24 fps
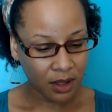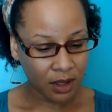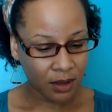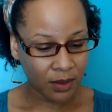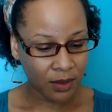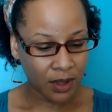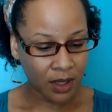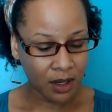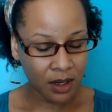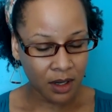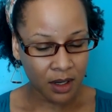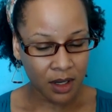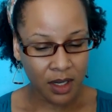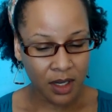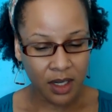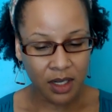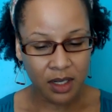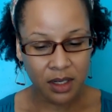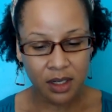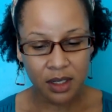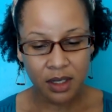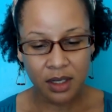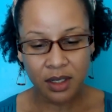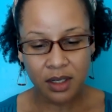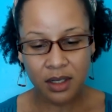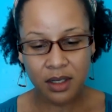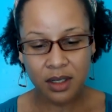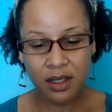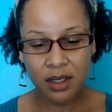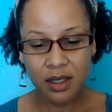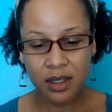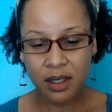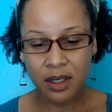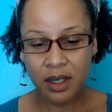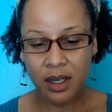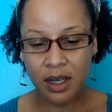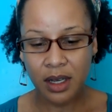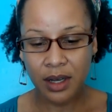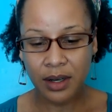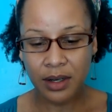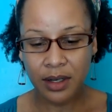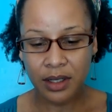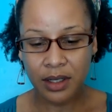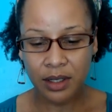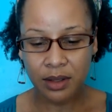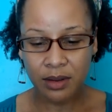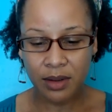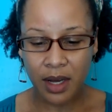going on? How
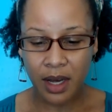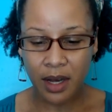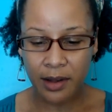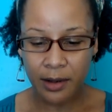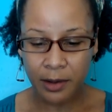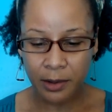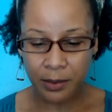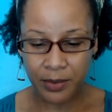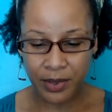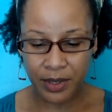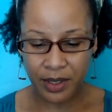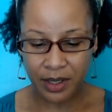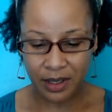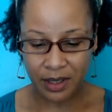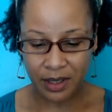can you help?